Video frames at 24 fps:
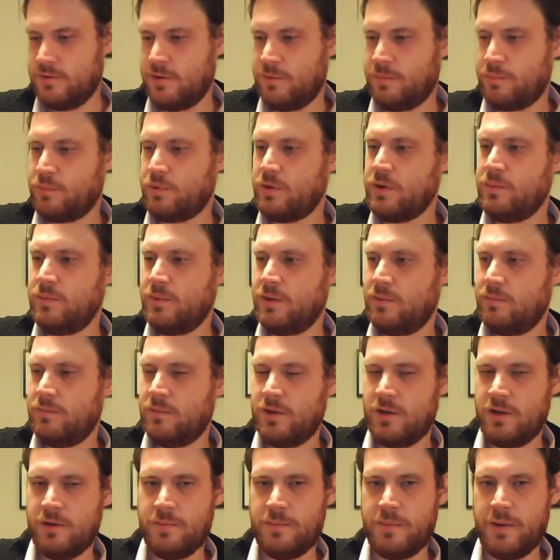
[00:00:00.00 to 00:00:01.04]
premium
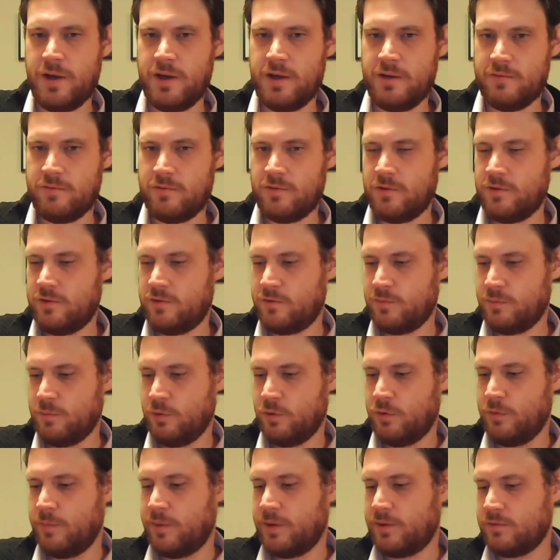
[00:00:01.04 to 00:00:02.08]
that you're paying for the small
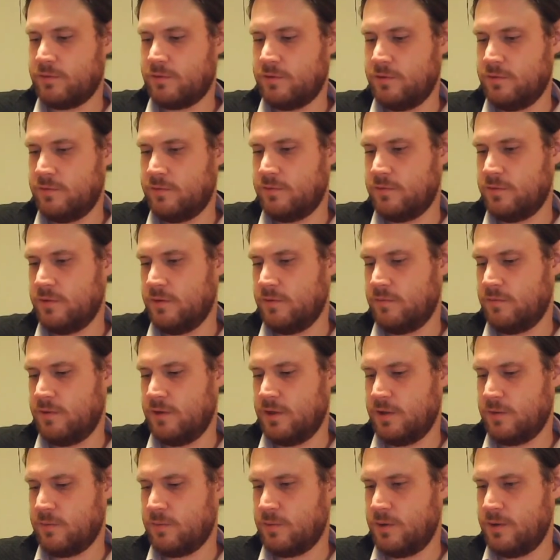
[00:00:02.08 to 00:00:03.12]
amount of
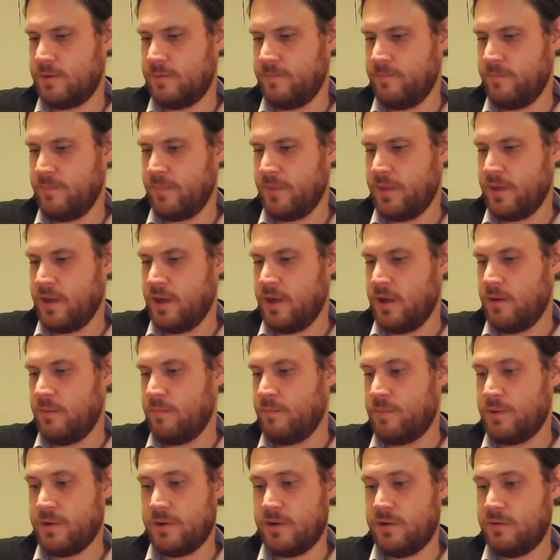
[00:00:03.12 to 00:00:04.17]
liquid.
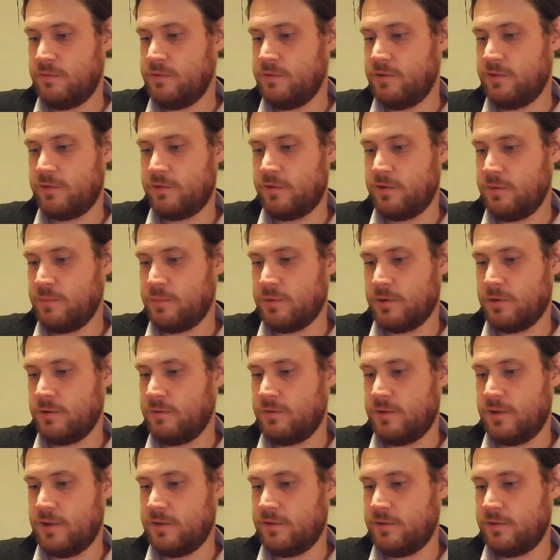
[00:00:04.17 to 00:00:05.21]
But if you see a bottle of
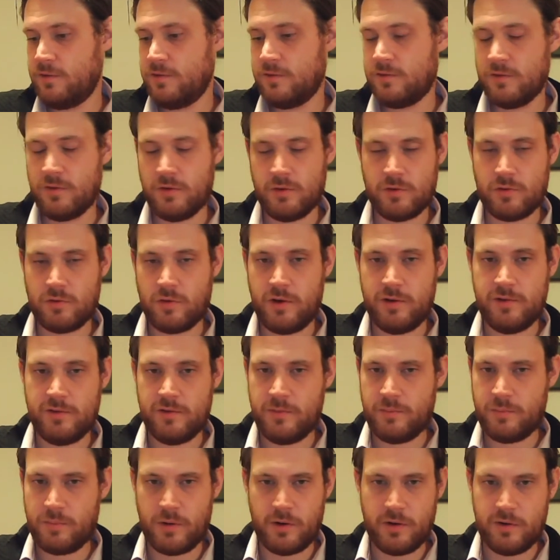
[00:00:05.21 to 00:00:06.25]
this, it's not crazy
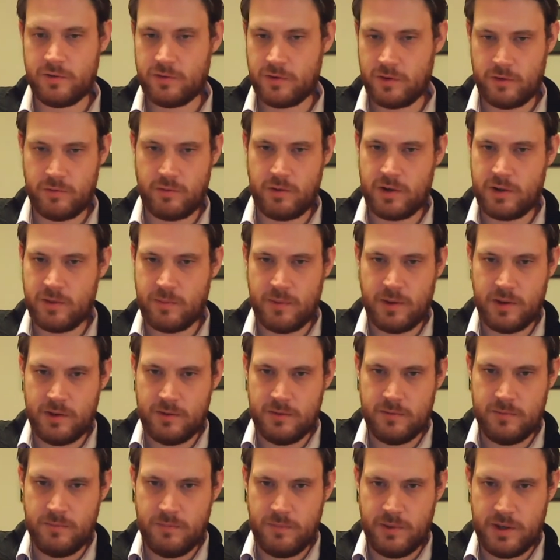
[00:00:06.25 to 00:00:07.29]
price. I recommend
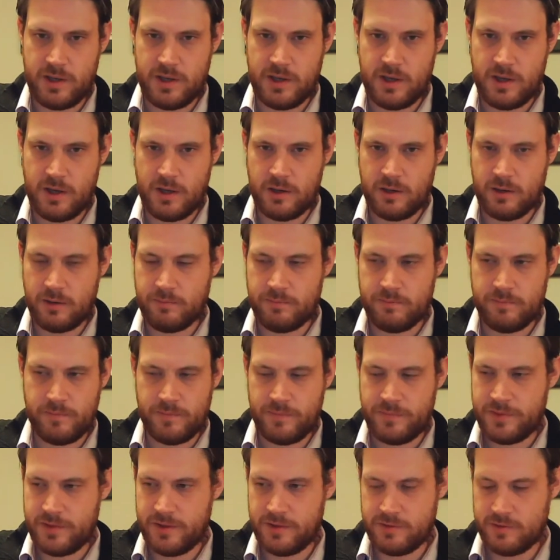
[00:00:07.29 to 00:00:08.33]
picking it up.
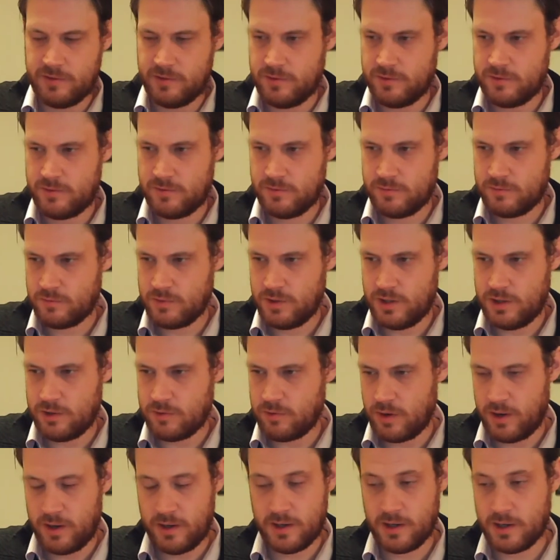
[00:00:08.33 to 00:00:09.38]
This is really
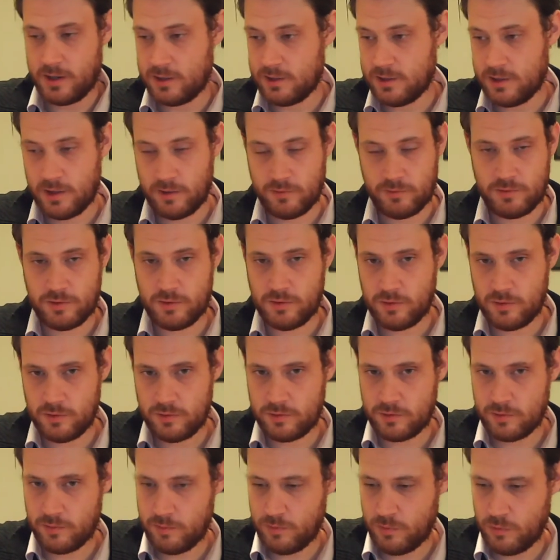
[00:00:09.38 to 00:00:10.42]
great, and I'd love to do
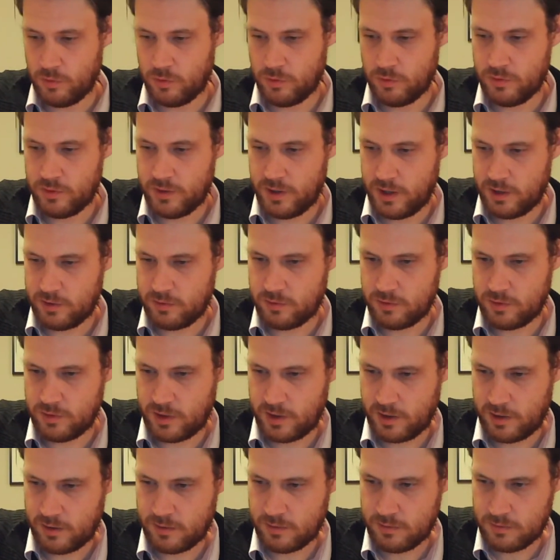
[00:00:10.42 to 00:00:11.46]
some more
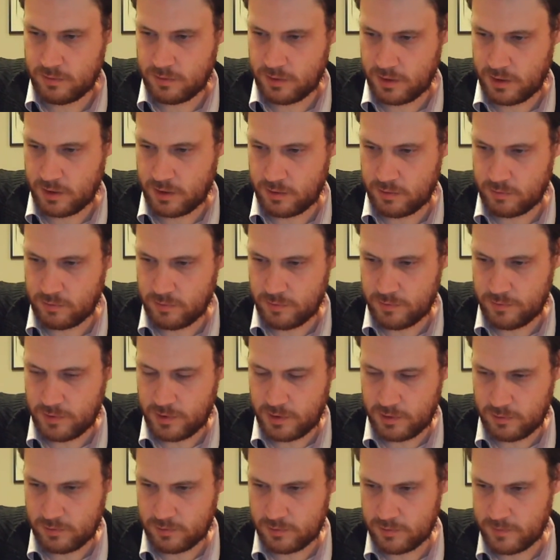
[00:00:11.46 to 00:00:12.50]
Edradour
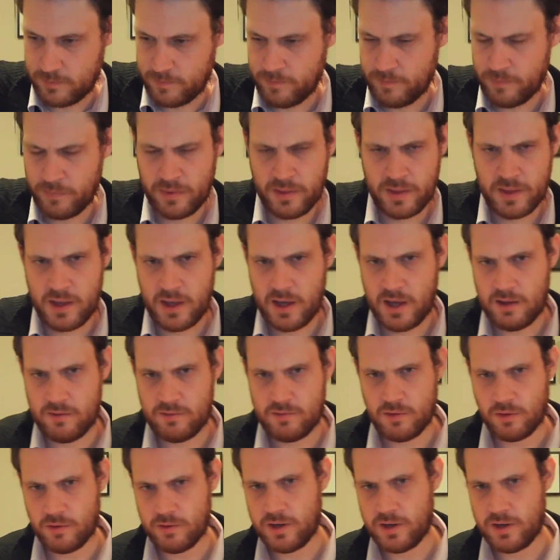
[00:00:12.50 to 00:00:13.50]
reviews, if not